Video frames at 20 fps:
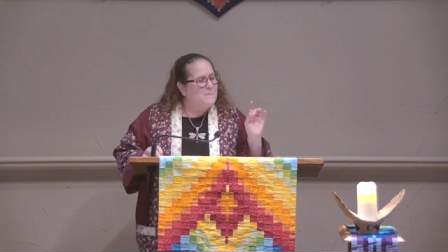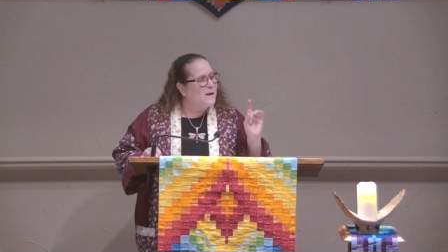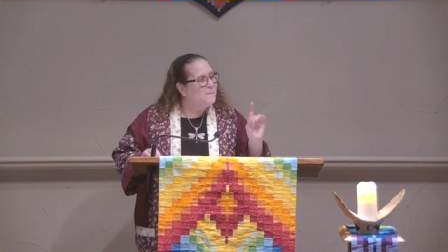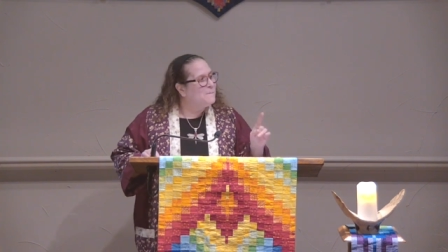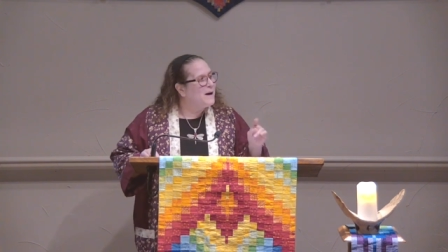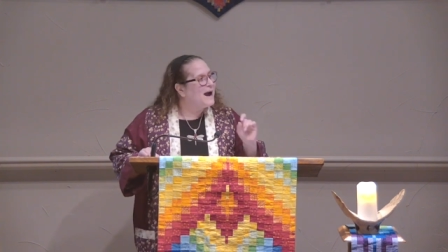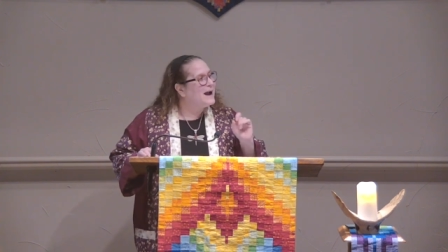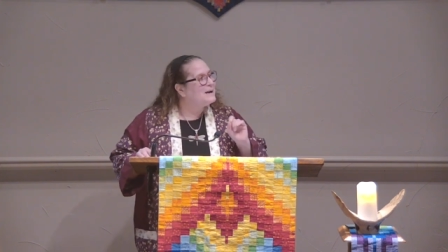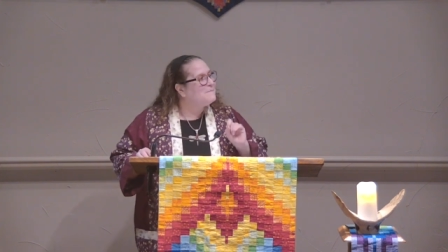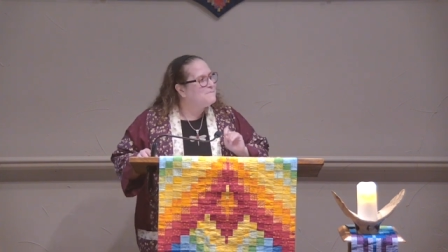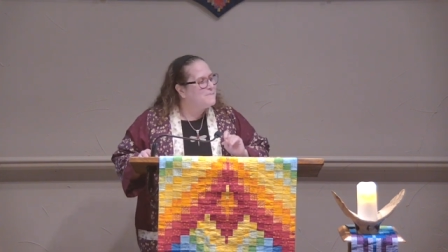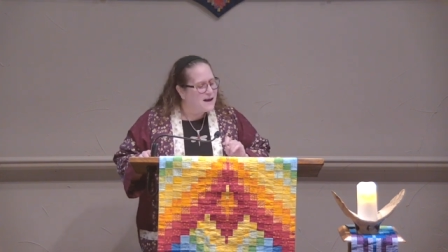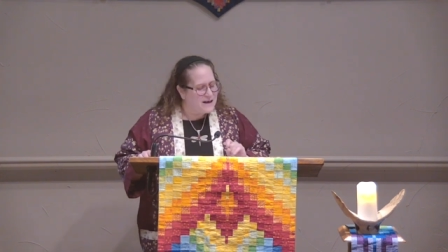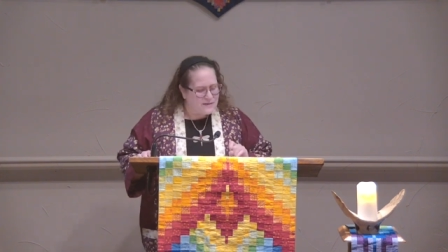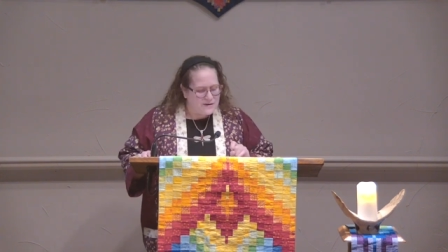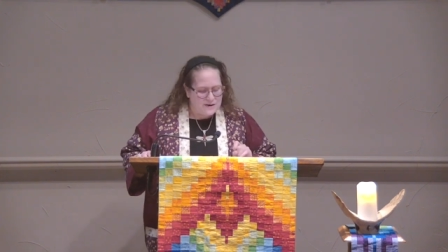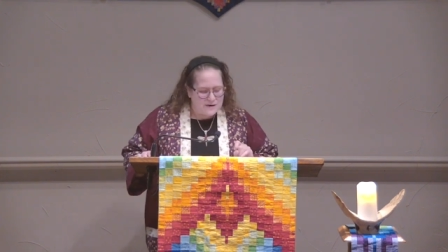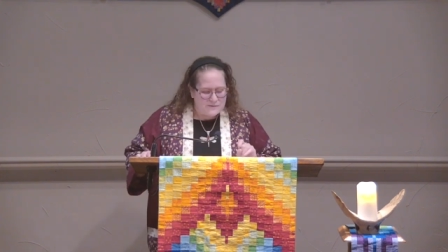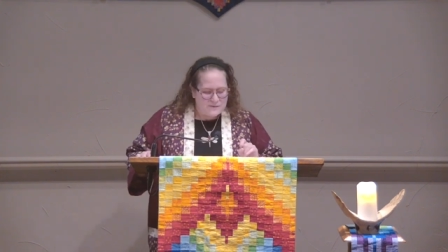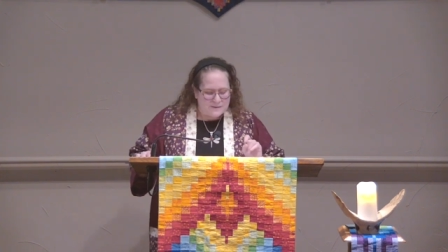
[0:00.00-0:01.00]
but my
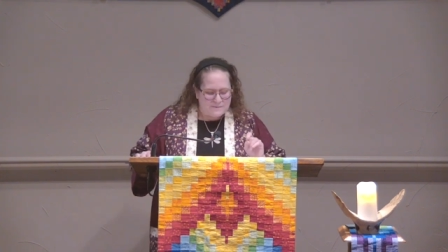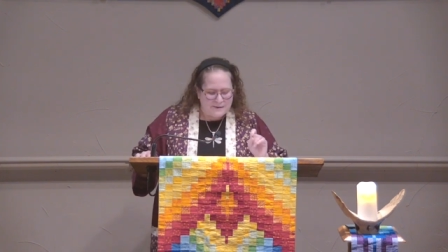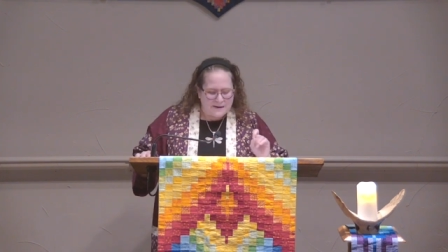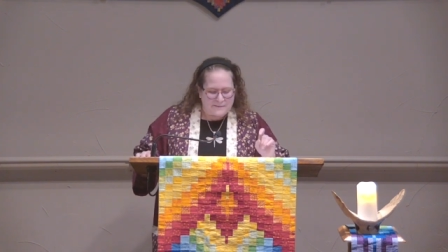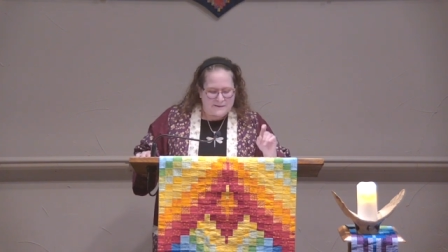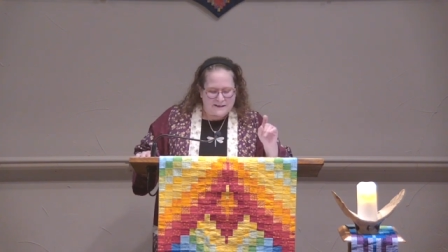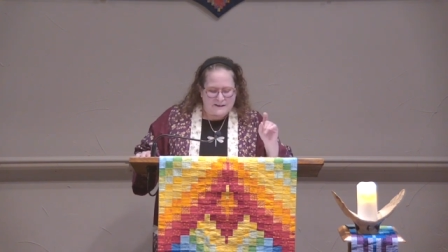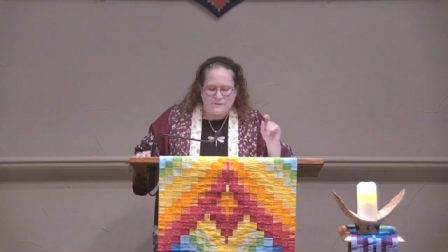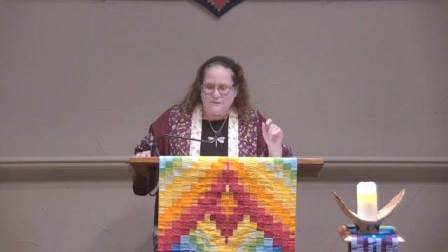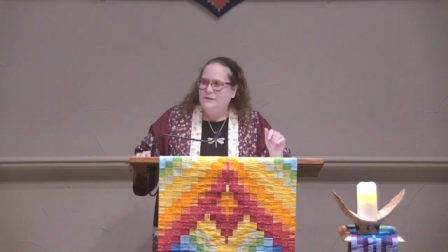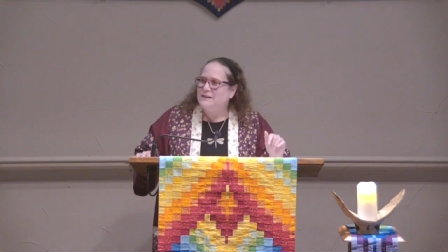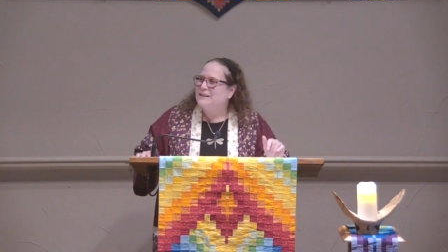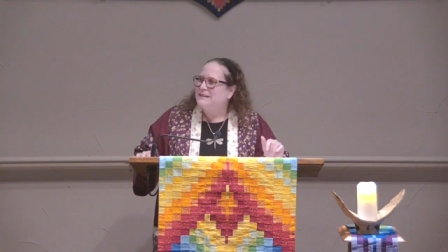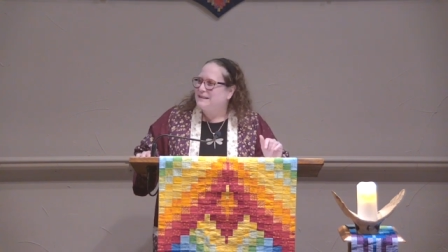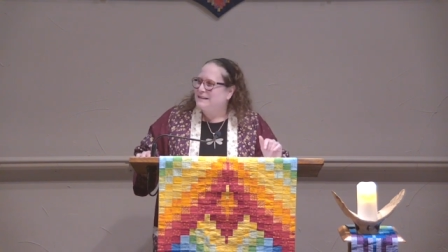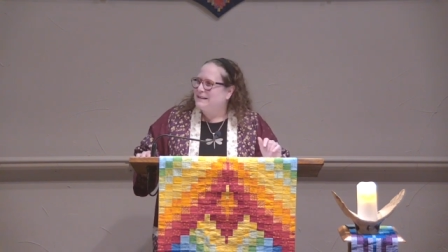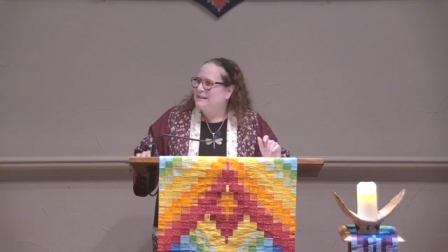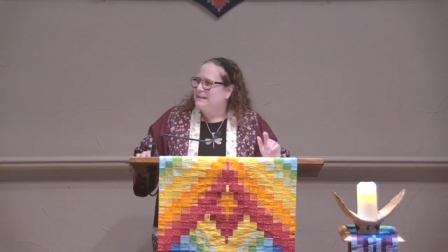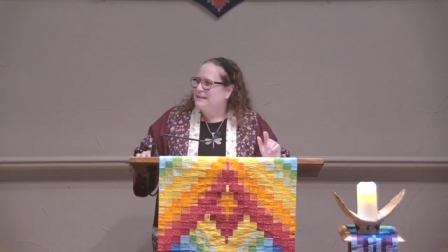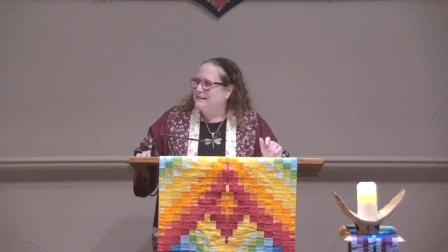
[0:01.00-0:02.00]
mother remembers
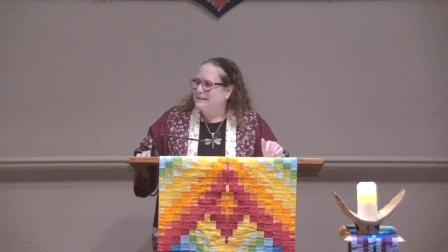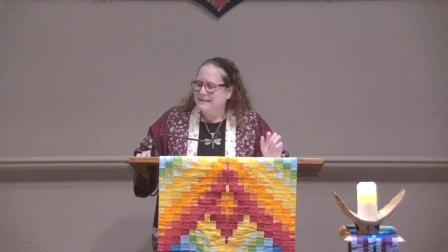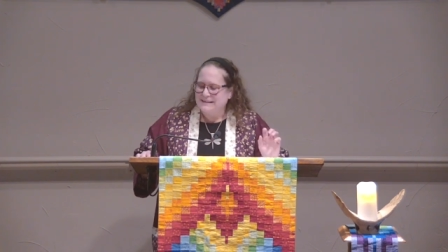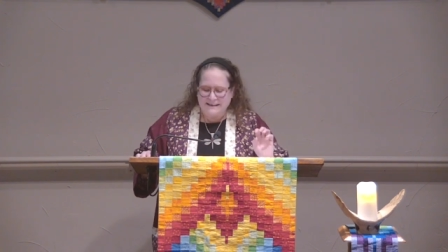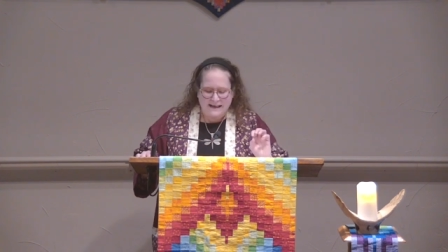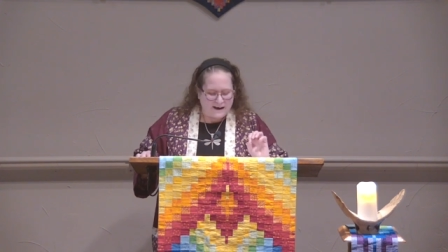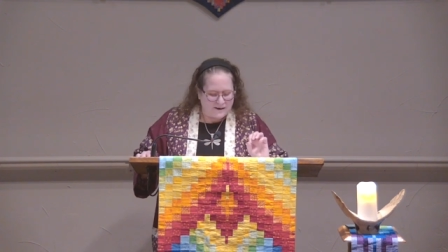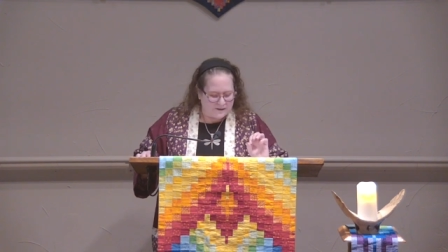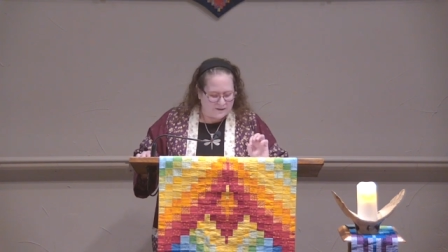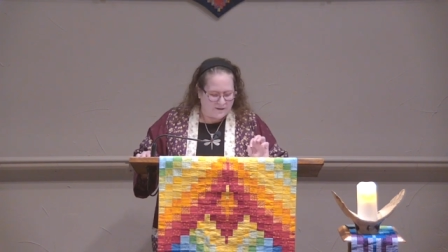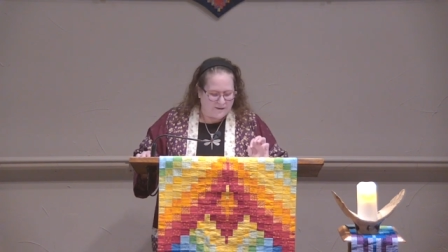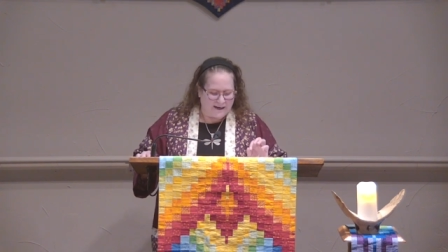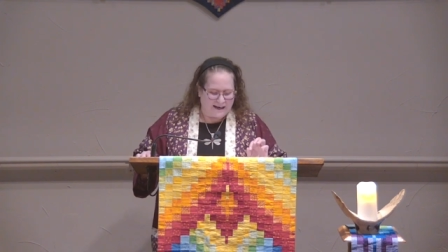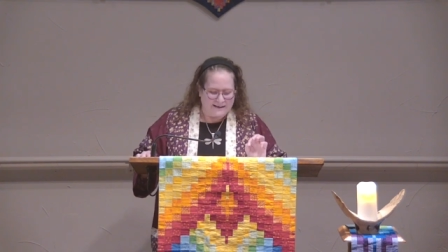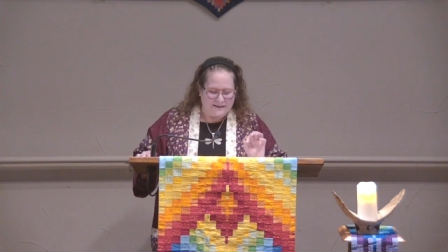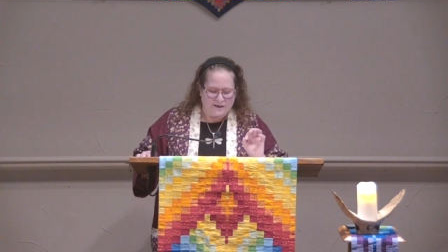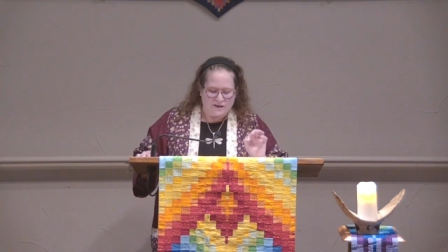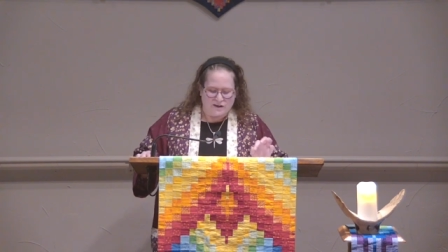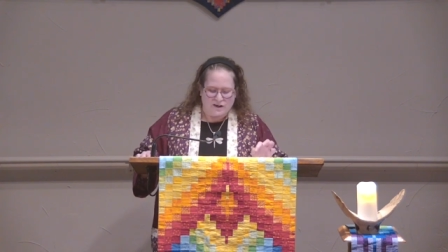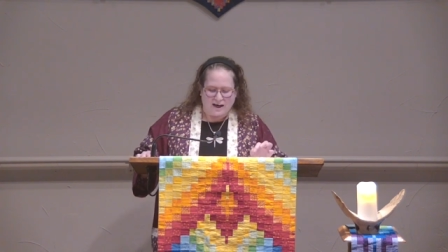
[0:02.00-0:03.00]
visiting this household
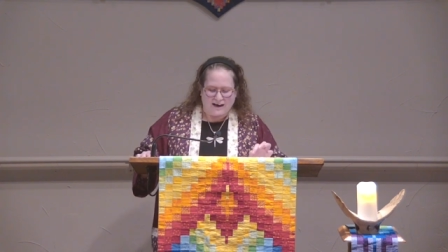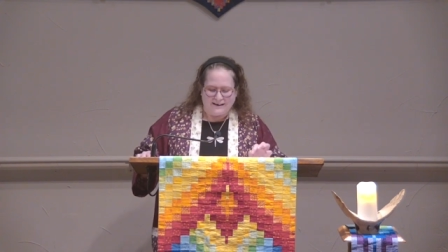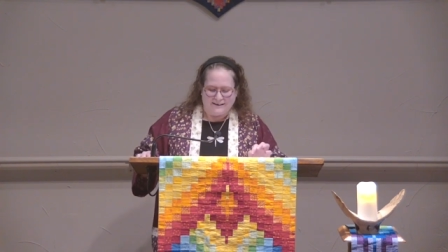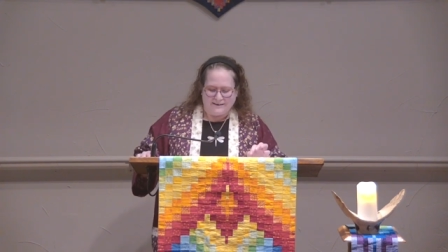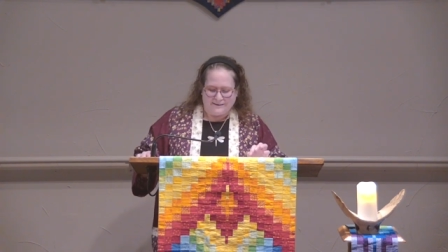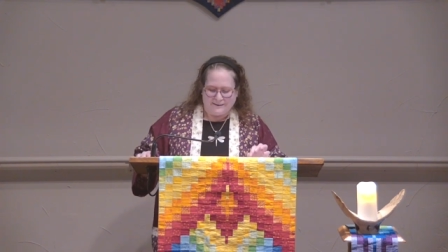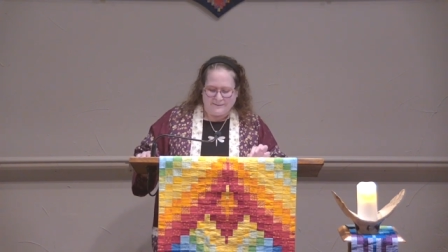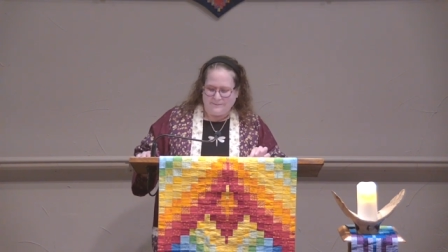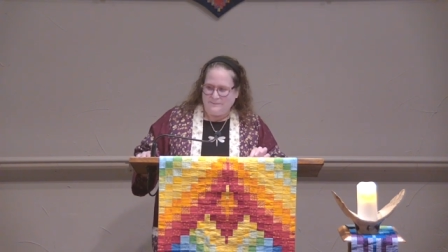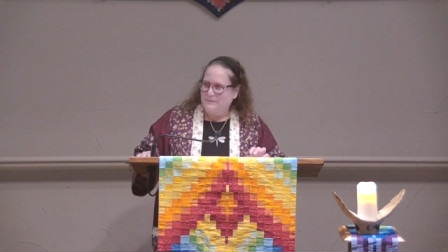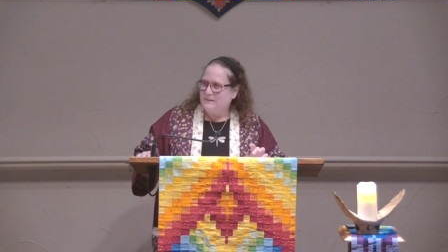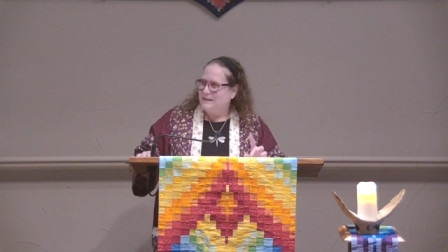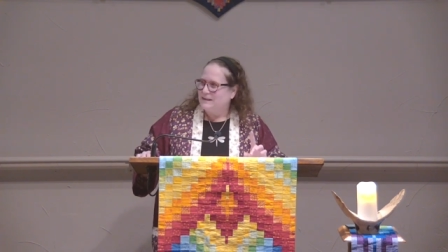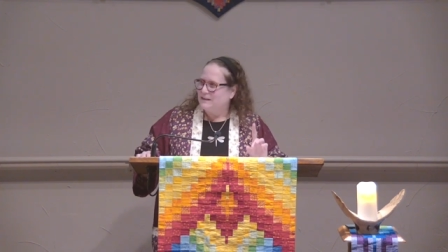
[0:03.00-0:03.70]
as a child.